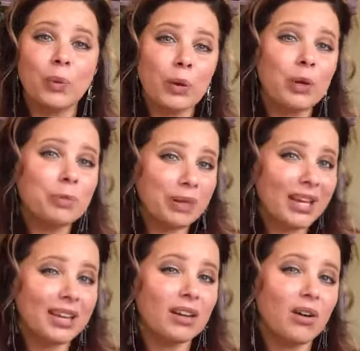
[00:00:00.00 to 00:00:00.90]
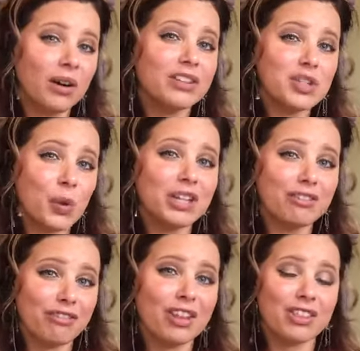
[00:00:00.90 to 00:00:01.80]
where we will be on the
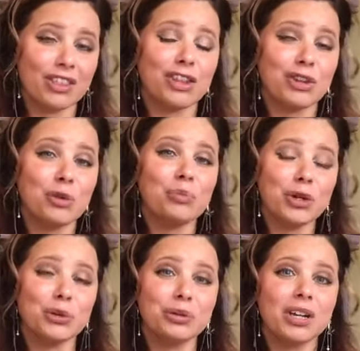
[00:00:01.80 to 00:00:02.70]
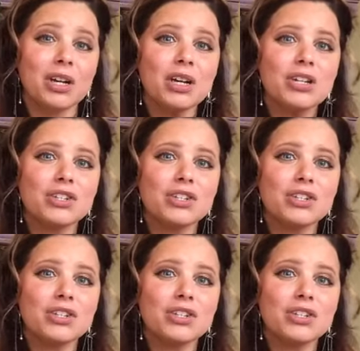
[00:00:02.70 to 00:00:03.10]
25th in the new moon.